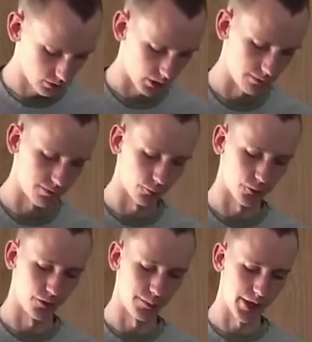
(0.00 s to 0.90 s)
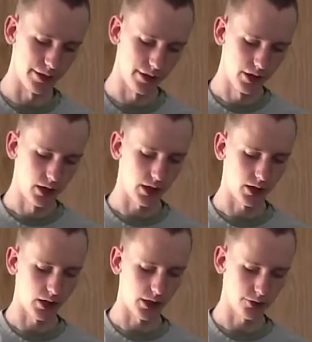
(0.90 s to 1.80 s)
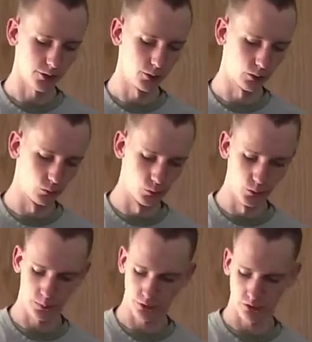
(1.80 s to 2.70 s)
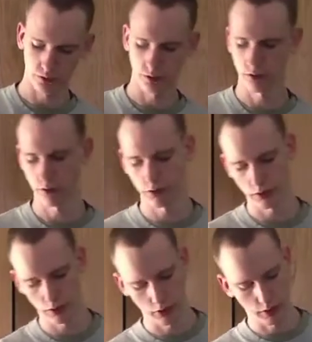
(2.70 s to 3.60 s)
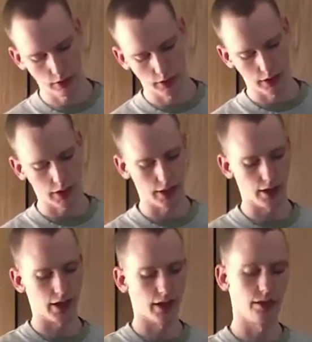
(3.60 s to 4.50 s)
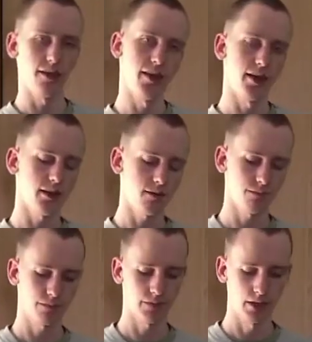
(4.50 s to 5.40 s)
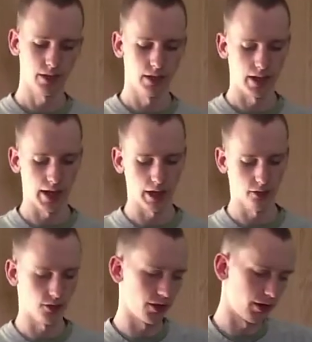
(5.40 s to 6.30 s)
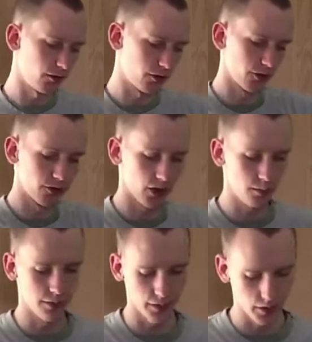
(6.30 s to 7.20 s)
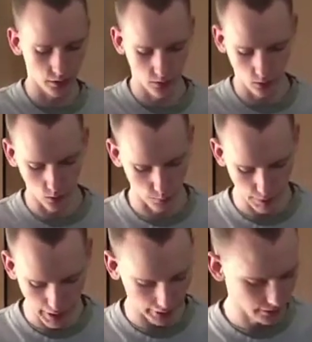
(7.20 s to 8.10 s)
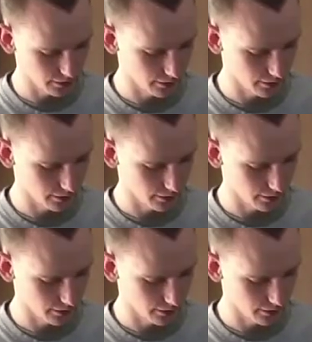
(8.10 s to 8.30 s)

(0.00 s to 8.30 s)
I've Velcroed them in, are two little loops, here and here. And there is the same thing on the back,